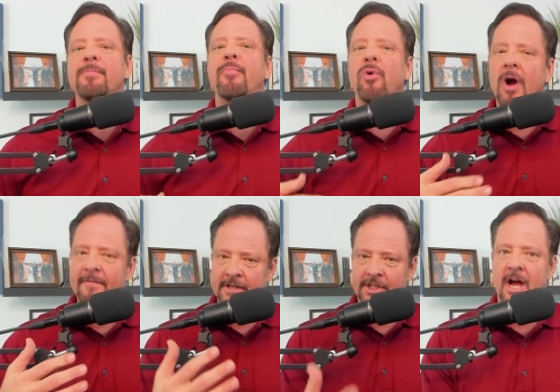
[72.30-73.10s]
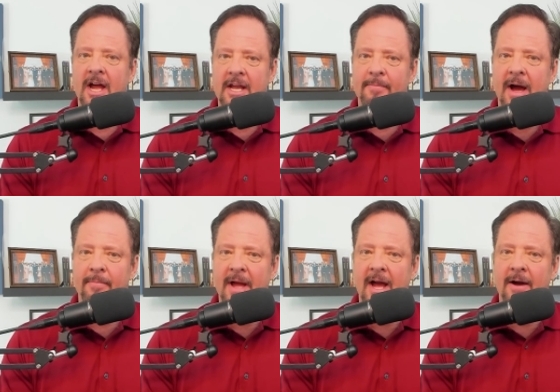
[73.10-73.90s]
prophesying
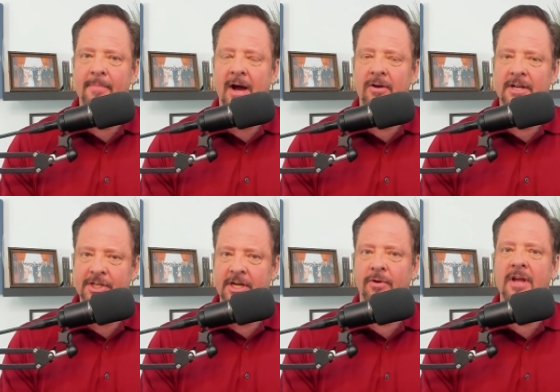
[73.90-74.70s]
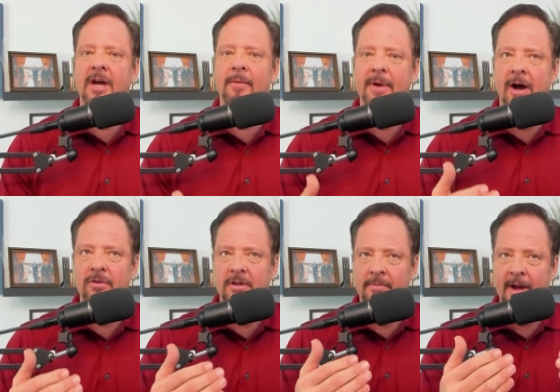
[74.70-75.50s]
about Assyria,
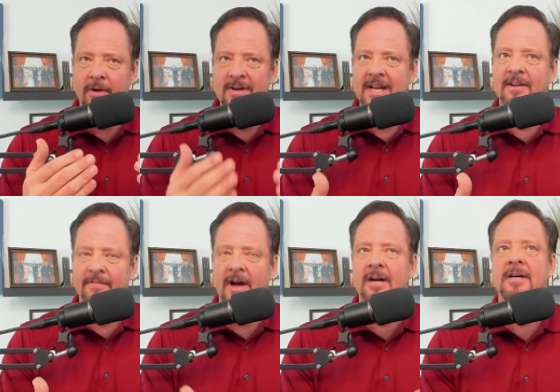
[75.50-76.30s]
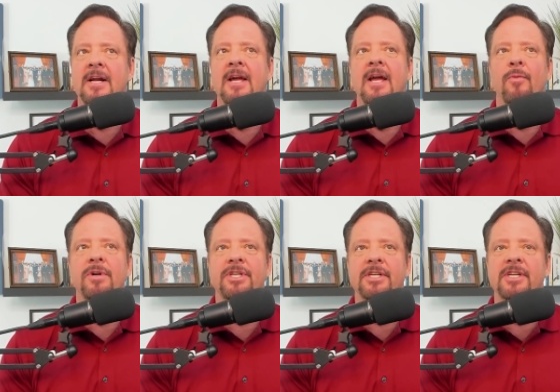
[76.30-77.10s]
about Nineveh,
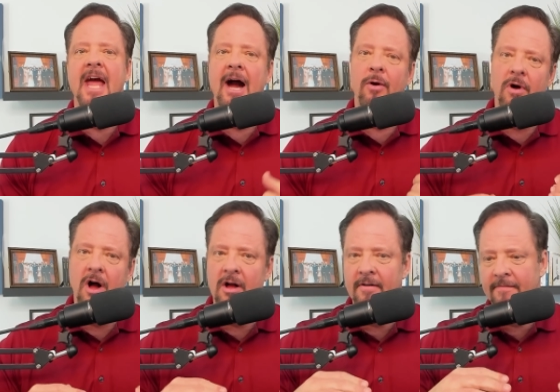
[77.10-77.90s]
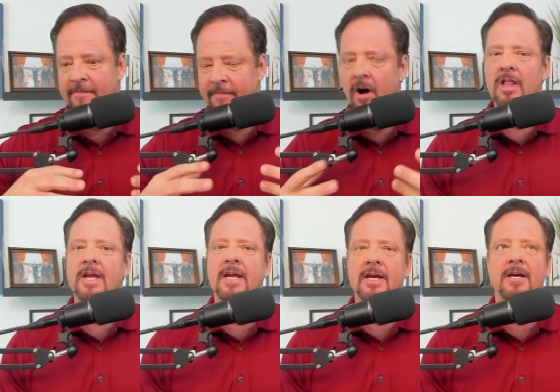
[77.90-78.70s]
which is now
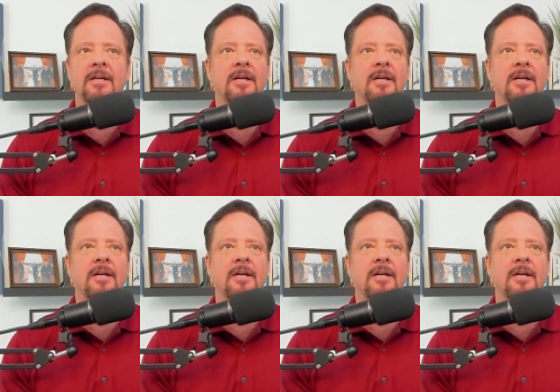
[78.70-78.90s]
falling.